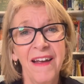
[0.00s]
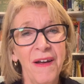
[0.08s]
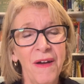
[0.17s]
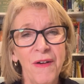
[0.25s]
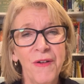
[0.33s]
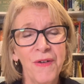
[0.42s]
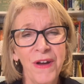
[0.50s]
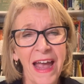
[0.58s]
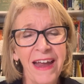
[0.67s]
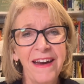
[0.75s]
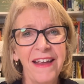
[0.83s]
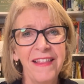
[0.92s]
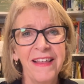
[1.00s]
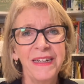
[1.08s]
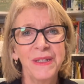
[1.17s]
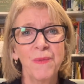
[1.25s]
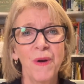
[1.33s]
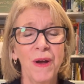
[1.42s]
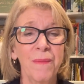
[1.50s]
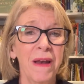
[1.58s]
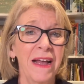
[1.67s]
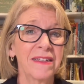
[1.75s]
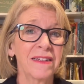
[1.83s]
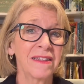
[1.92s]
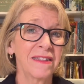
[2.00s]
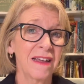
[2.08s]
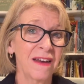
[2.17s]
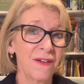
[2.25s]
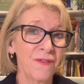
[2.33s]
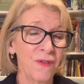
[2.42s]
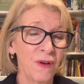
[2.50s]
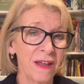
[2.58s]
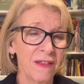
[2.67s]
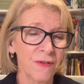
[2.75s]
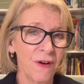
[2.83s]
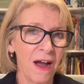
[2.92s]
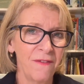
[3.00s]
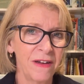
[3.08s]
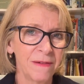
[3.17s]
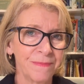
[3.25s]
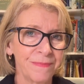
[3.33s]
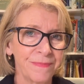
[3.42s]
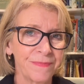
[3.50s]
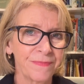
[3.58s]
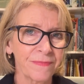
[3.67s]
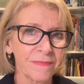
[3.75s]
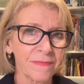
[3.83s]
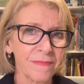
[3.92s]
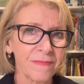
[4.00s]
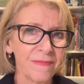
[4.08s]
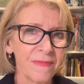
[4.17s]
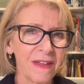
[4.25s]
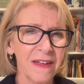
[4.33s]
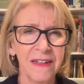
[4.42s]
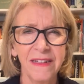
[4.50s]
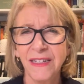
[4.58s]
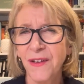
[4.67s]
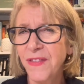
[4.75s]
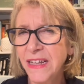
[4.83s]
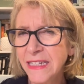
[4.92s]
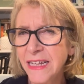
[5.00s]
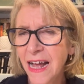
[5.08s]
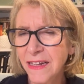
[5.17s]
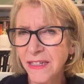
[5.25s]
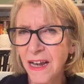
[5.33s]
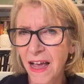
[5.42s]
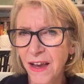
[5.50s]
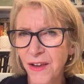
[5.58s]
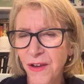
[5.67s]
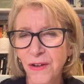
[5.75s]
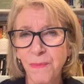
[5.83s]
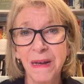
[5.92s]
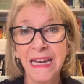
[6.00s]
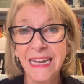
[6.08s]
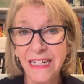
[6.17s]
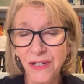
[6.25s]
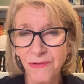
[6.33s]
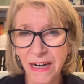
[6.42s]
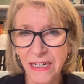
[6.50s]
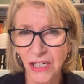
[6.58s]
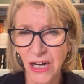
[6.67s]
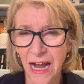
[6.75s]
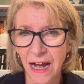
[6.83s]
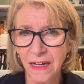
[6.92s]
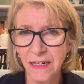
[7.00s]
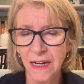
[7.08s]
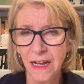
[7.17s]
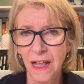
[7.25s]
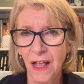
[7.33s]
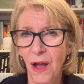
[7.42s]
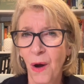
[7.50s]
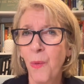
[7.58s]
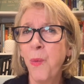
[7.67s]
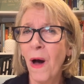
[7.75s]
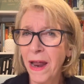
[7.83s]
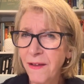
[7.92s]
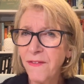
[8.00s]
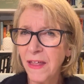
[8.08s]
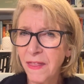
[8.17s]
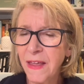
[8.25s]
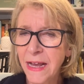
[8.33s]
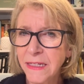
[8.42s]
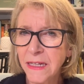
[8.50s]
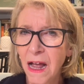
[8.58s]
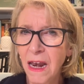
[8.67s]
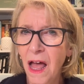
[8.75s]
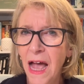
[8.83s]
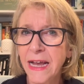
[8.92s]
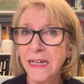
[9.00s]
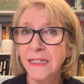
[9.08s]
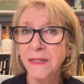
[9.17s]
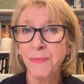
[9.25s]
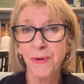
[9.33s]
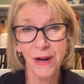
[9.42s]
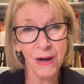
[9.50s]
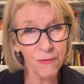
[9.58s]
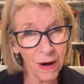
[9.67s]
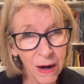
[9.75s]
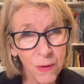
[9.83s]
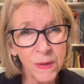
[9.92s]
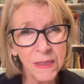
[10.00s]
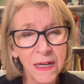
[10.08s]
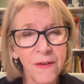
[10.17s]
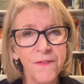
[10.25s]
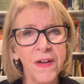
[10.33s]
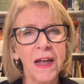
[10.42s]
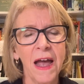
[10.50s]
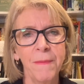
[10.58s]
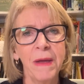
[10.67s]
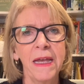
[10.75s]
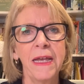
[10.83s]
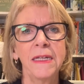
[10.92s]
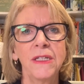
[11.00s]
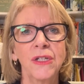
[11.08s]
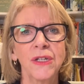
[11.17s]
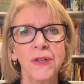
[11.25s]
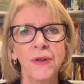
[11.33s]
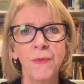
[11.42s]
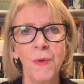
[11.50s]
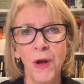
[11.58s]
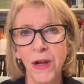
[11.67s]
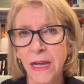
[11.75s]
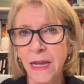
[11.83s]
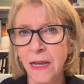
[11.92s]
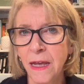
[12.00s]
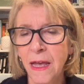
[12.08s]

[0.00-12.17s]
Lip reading: creating these workplaces that are fully thriving. So if this sounds like you, please reach out. One of the things I like as a prerequisite for coming into working